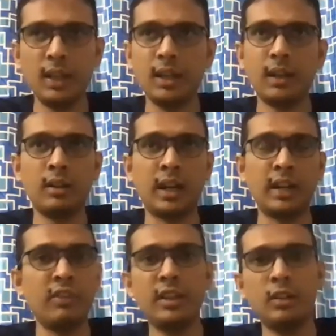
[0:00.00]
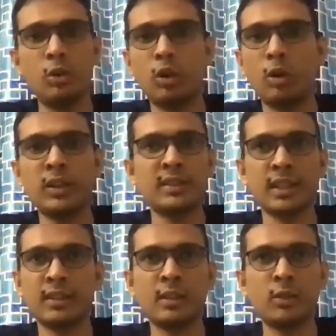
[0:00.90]
And we didn't go out and
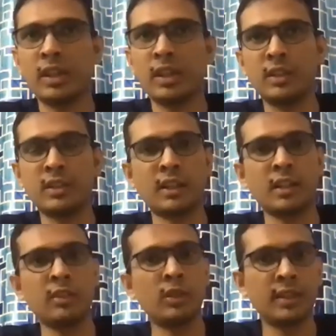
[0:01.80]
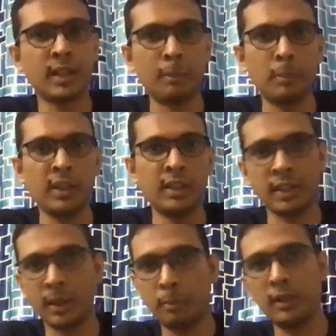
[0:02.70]
said that, okay, we are shutting down that company and then
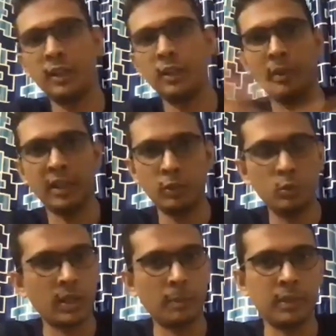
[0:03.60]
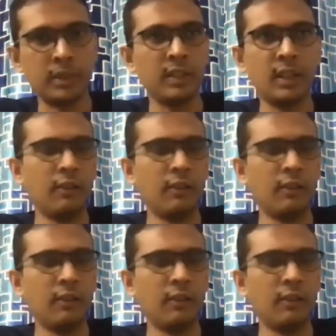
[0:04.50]
completely opening a new company.